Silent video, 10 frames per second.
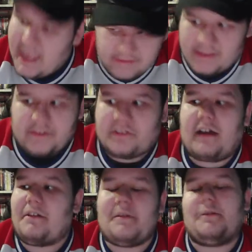The other, I
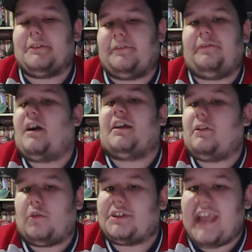don't even know what the fuck
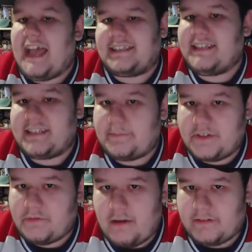Orange Cassidy's up
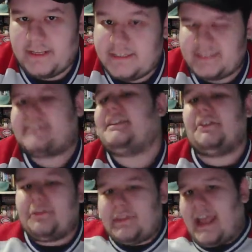to nowadays. Is he still
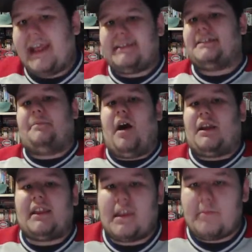doing the hands in the
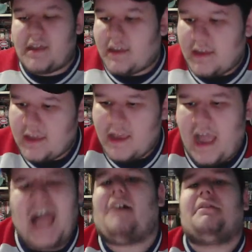pocket gimmick?
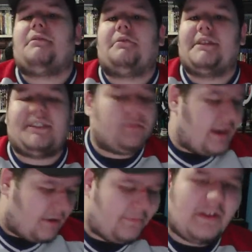I don't even know what he's doing.
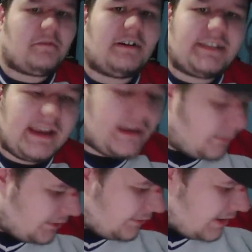I don't fucking watch
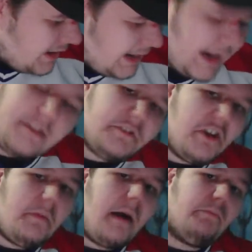AEW. I know
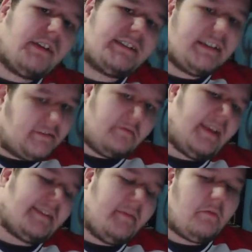Joe Bob Briggs does, which
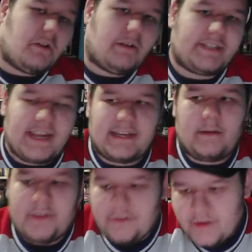makes me want to watch
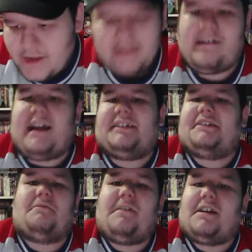AEW. I just
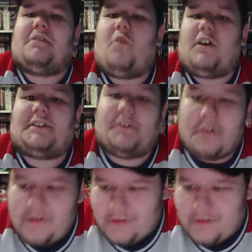don't fucking want to.